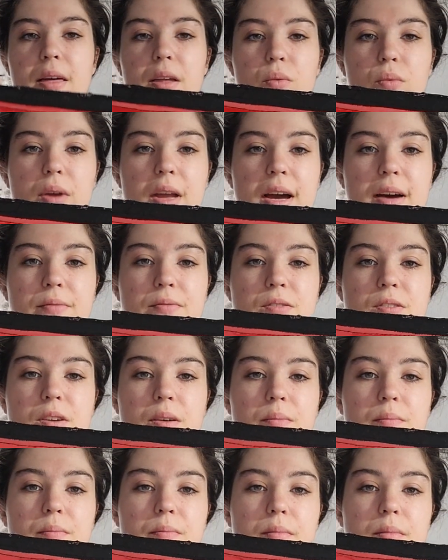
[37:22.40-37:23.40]
then we have
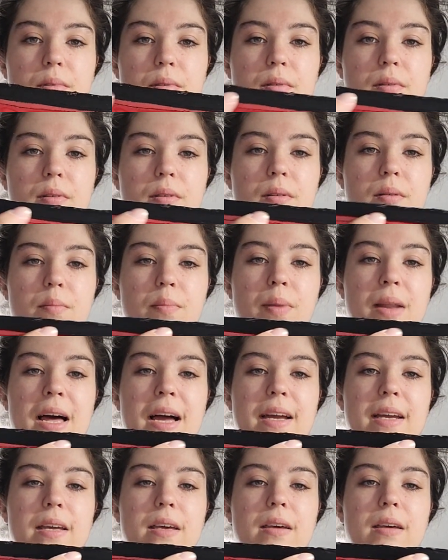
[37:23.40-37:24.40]
some
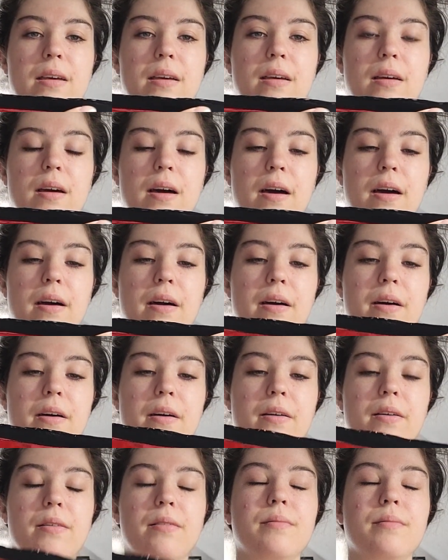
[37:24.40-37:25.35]
black bias